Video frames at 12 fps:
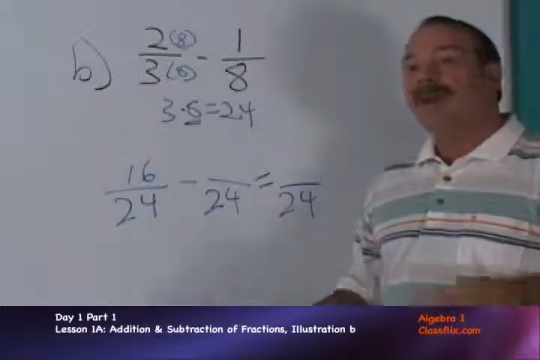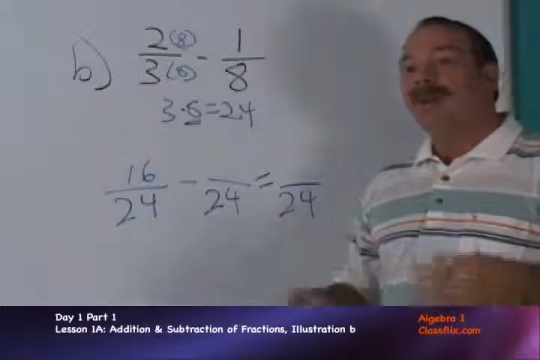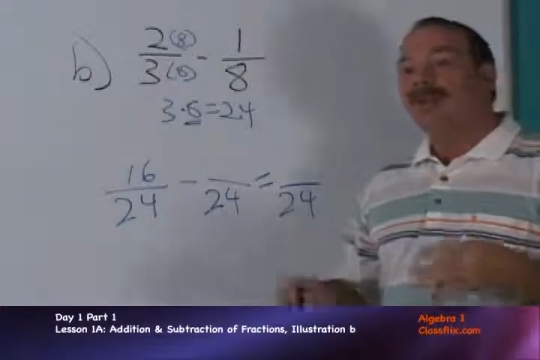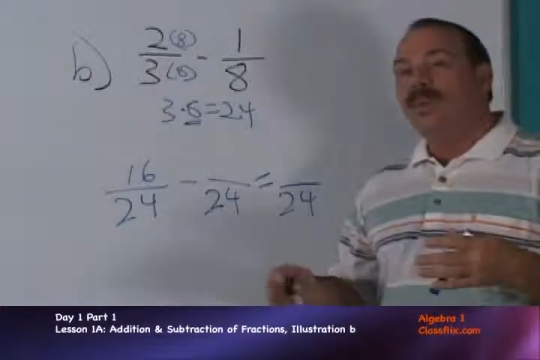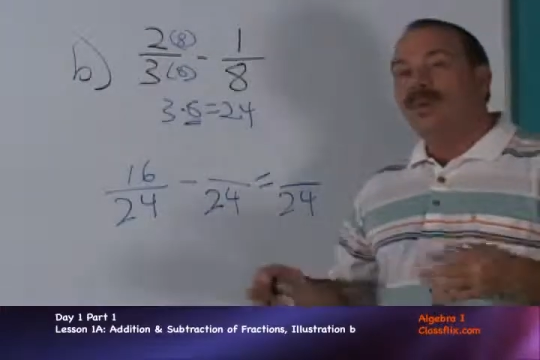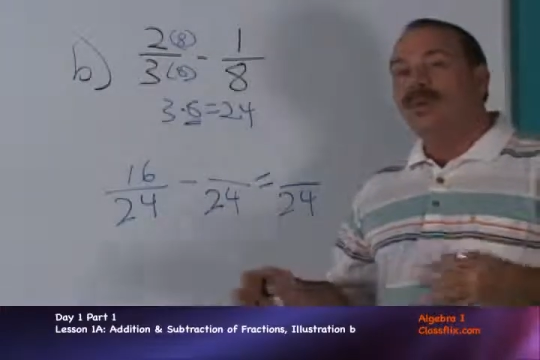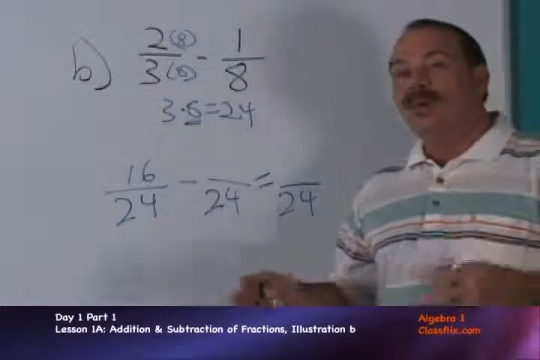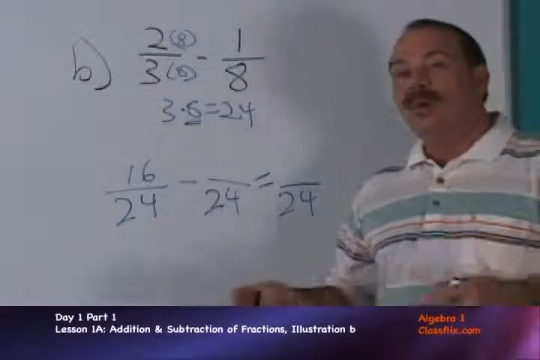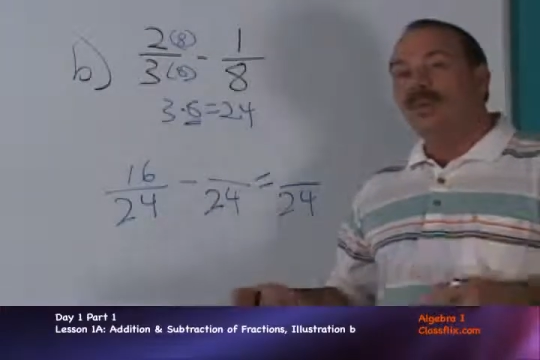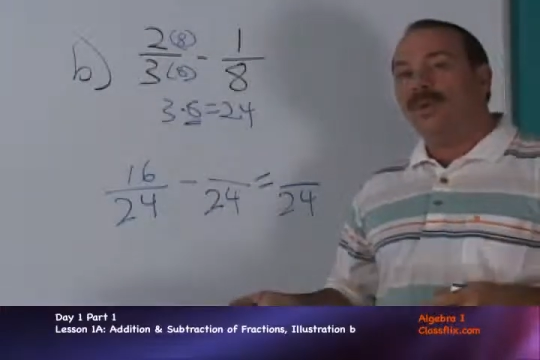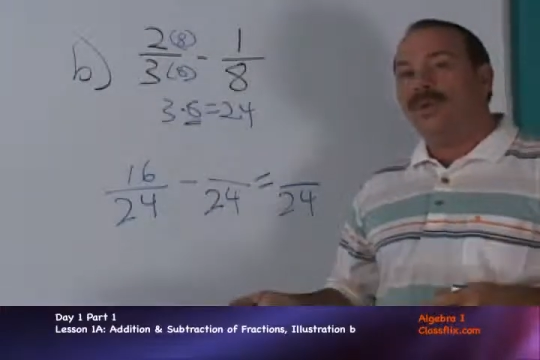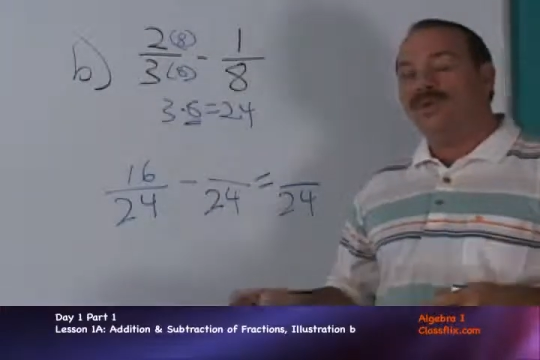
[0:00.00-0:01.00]
We
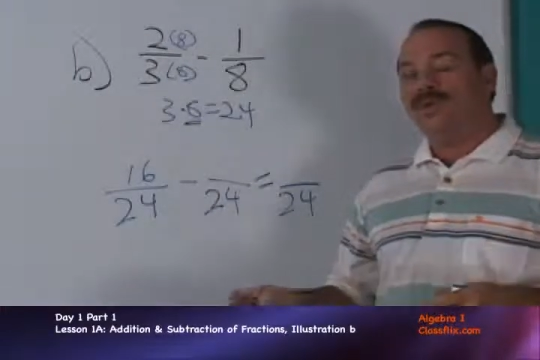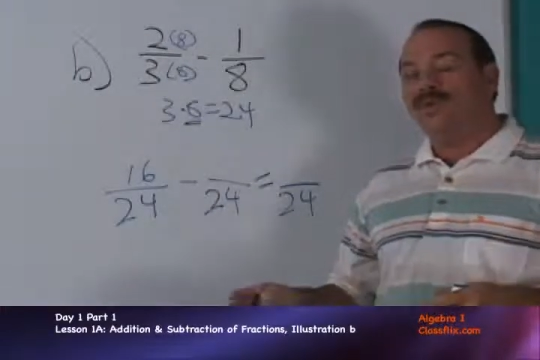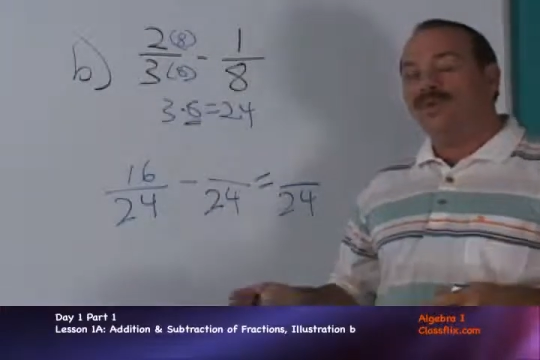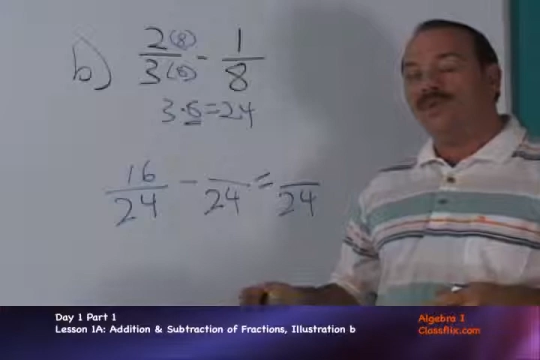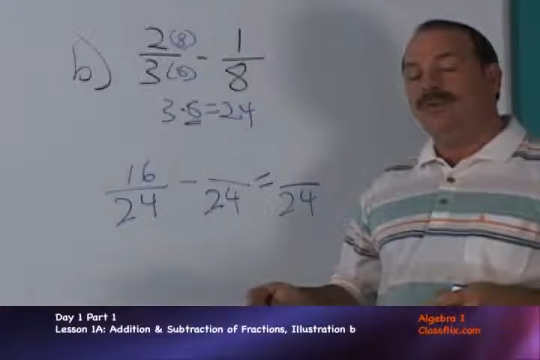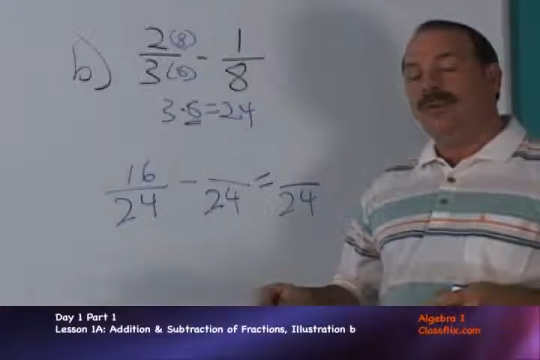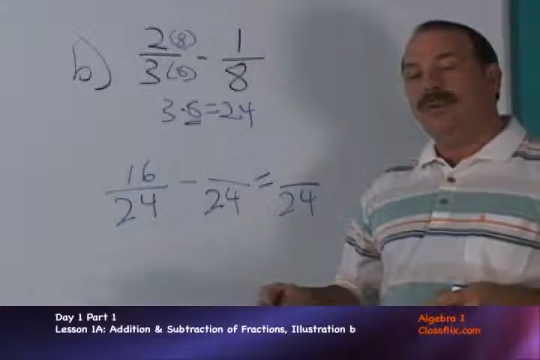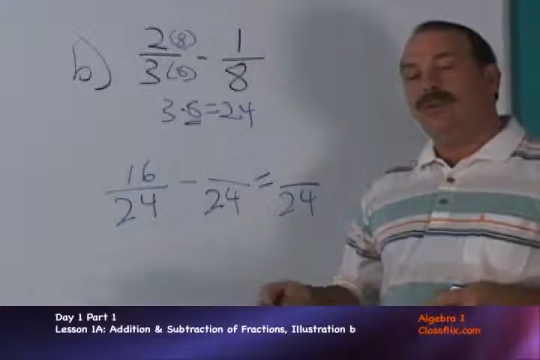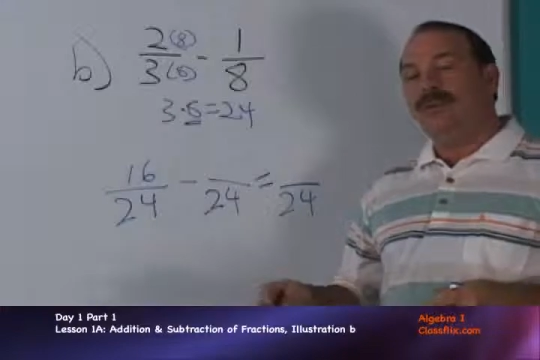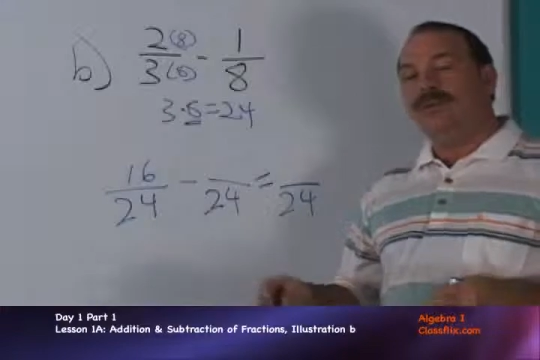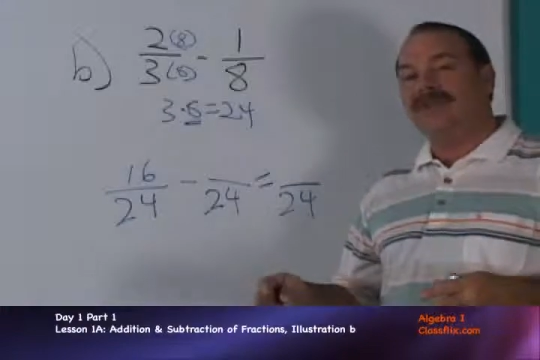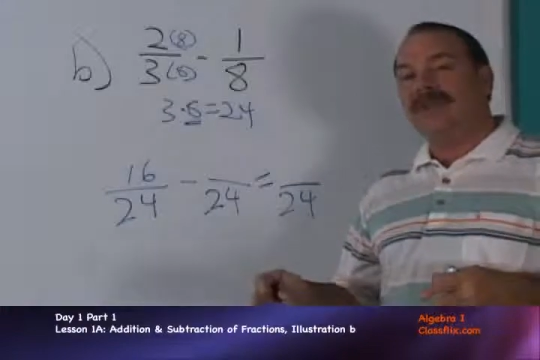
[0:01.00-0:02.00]
don't want you to make a
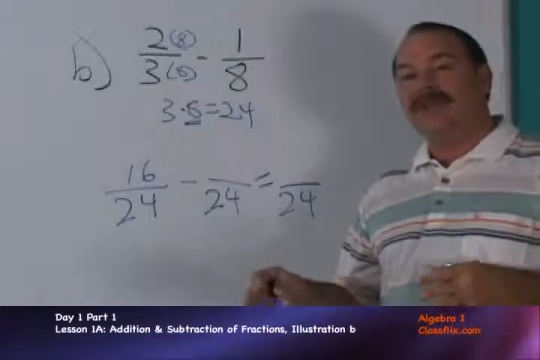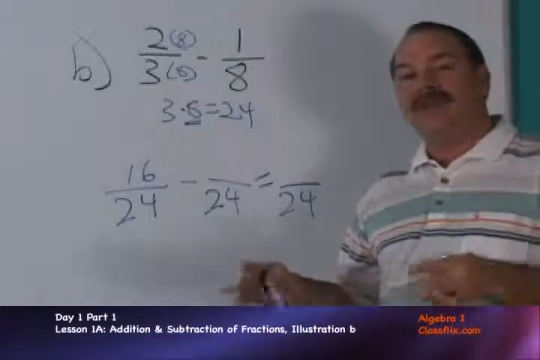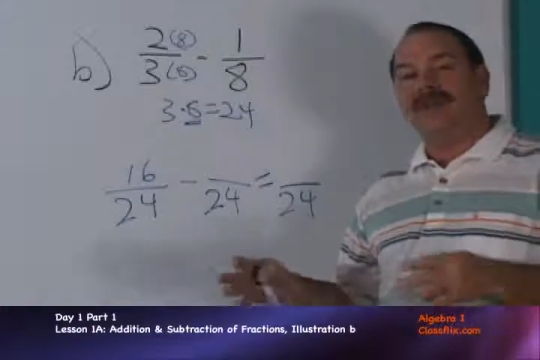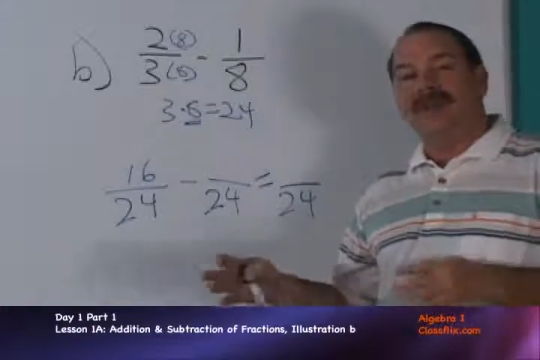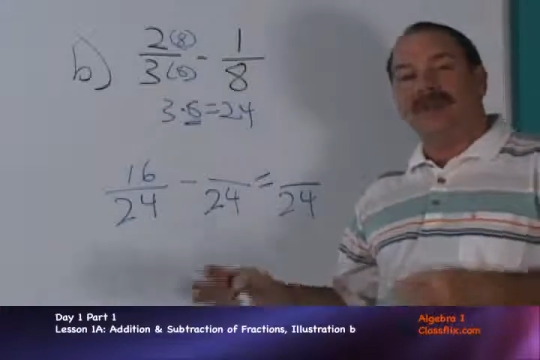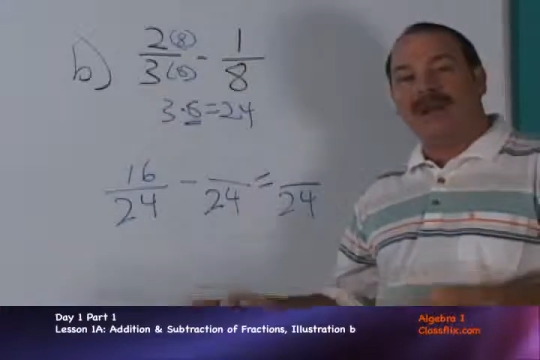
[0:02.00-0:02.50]
mistake in your